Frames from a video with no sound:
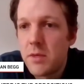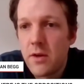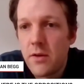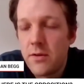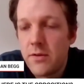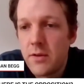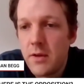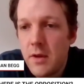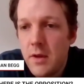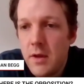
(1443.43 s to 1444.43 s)
because,
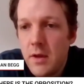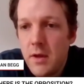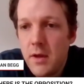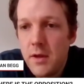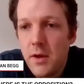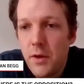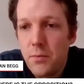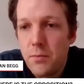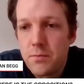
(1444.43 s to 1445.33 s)
you know,